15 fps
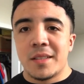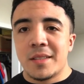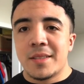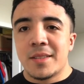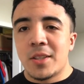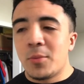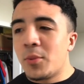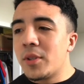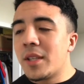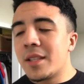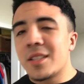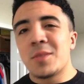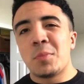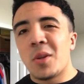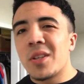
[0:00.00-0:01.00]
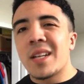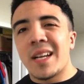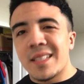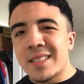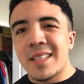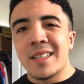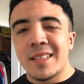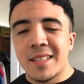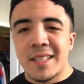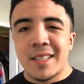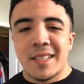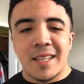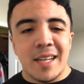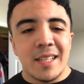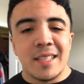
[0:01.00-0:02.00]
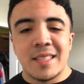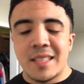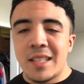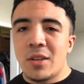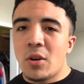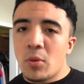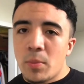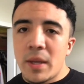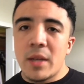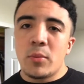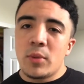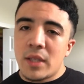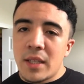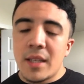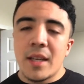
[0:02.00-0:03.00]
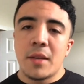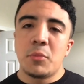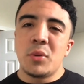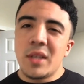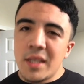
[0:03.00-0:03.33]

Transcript: someone that the smaller guys can kind of see, oh man, we can get